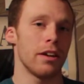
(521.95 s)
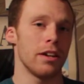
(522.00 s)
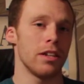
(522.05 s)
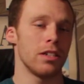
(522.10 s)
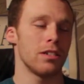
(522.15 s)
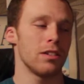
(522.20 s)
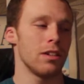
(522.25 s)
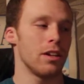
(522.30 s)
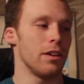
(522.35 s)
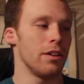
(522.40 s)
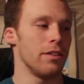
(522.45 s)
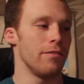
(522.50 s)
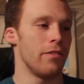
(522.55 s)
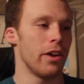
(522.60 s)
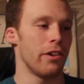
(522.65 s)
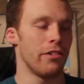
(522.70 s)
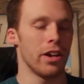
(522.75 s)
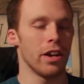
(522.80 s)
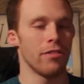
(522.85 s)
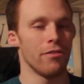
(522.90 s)
and it's
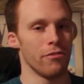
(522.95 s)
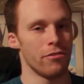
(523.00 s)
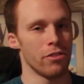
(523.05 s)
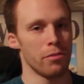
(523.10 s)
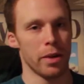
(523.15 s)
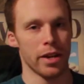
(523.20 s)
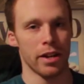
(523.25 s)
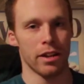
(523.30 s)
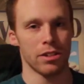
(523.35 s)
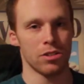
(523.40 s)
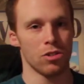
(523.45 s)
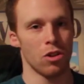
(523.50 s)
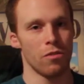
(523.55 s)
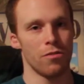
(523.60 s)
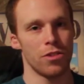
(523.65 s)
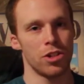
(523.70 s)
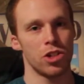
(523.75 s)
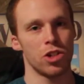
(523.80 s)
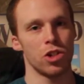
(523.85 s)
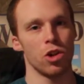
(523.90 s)
very different from any sort
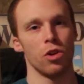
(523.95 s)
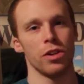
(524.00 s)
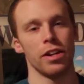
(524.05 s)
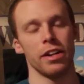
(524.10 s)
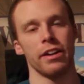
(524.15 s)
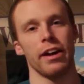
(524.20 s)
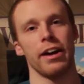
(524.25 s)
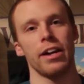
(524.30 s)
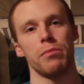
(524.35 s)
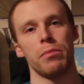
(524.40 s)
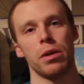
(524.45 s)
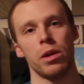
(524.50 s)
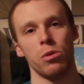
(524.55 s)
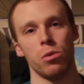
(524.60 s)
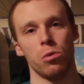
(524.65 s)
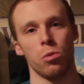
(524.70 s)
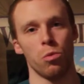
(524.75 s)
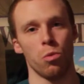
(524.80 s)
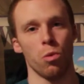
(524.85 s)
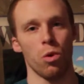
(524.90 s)
of shonen anime
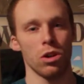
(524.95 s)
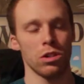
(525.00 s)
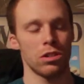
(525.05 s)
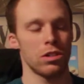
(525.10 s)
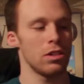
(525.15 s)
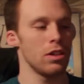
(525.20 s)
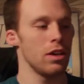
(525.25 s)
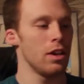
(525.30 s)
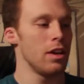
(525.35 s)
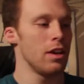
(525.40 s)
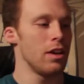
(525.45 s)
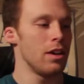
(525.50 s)
you will watch.